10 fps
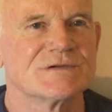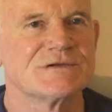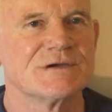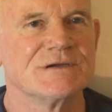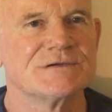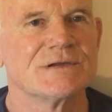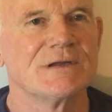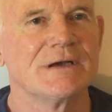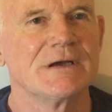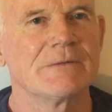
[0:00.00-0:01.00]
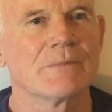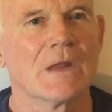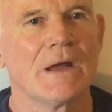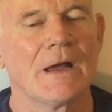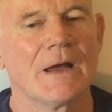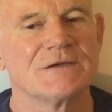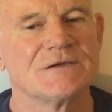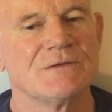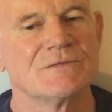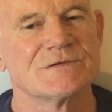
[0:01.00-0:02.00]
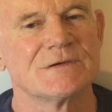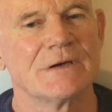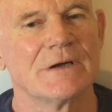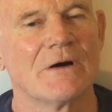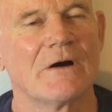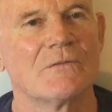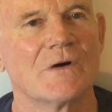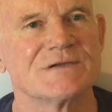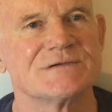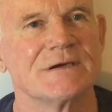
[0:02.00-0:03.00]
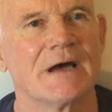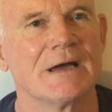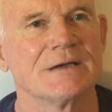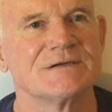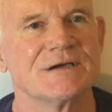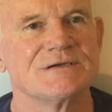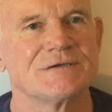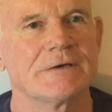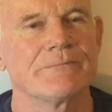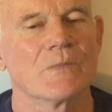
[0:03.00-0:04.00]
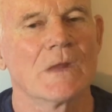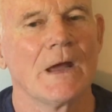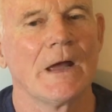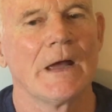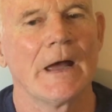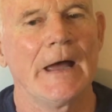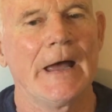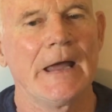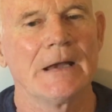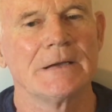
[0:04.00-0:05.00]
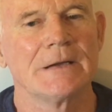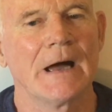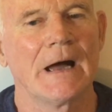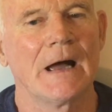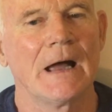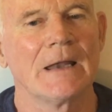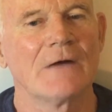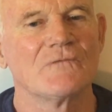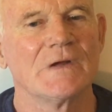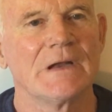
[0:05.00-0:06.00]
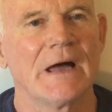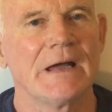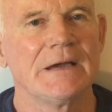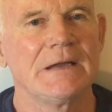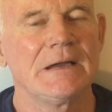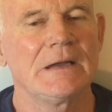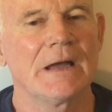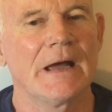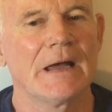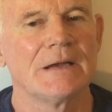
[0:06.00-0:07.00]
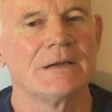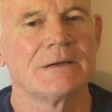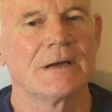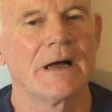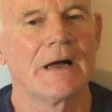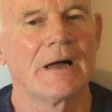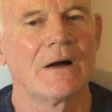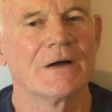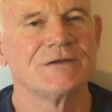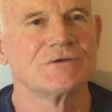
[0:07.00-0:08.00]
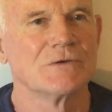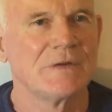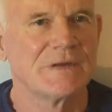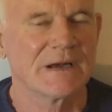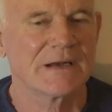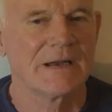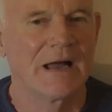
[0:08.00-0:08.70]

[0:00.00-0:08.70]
was the teacher there. She was an IYTA teacher and a lovely lady, and I joined that